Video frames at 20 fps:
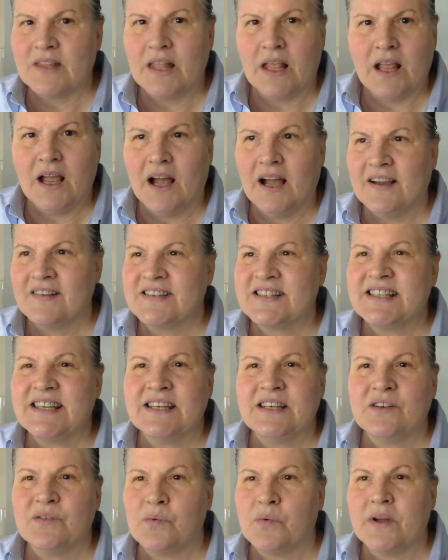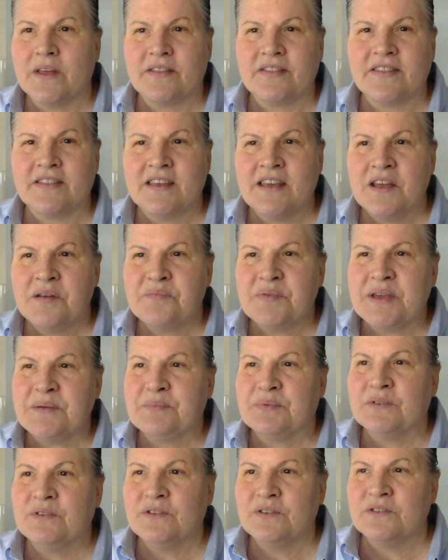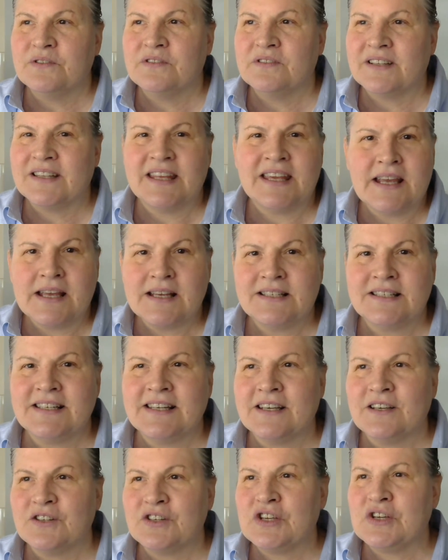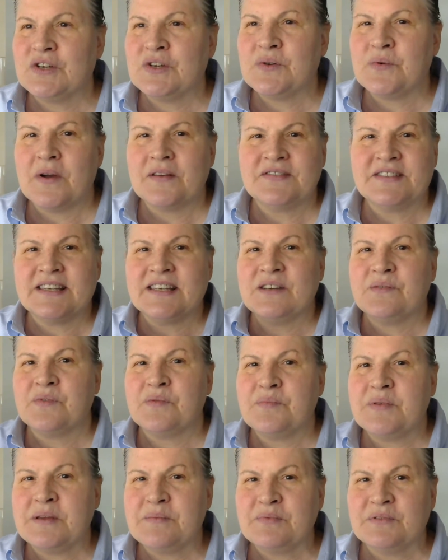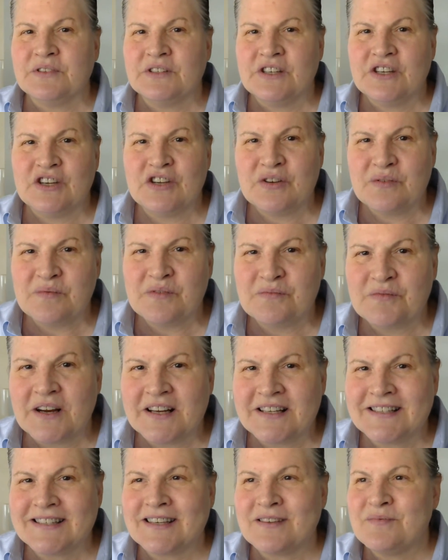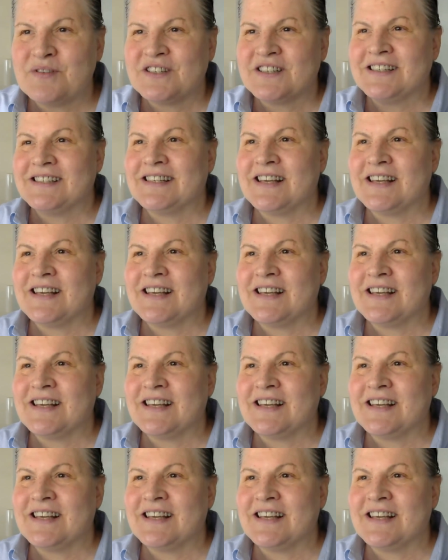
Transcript: I've seen it with people with the ACLU. I've seen it with people in human rights commissions.